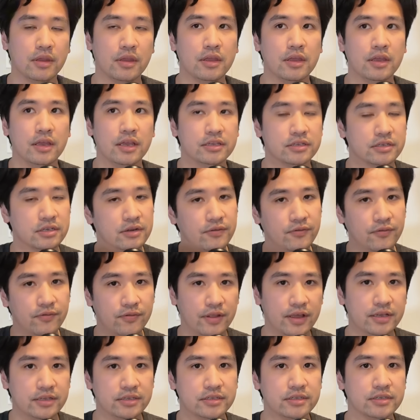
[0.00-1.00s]
It's going to
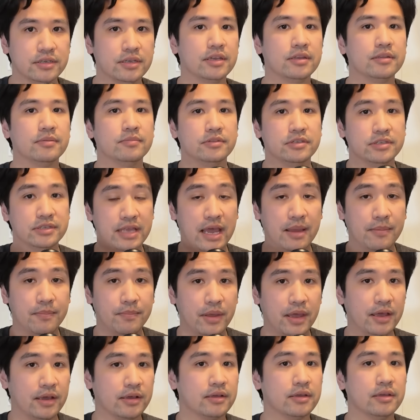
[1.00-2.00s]
flex and snap
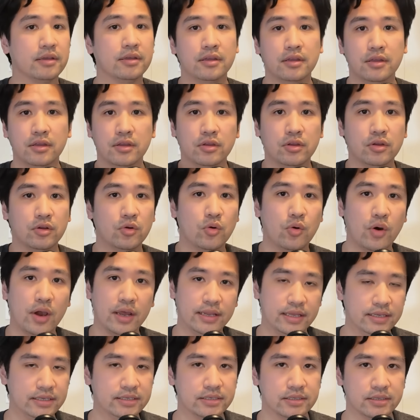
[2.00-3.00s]
back
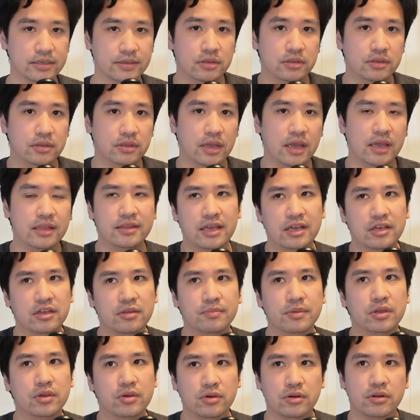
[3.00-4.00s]
quite easily. And that could
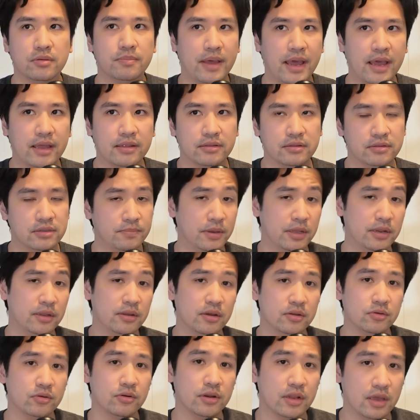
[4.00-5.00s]
be good or bad depending
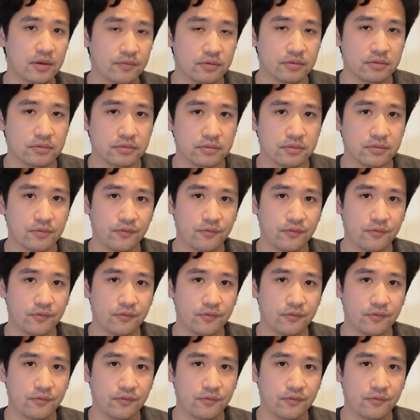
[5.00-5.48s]
on your level.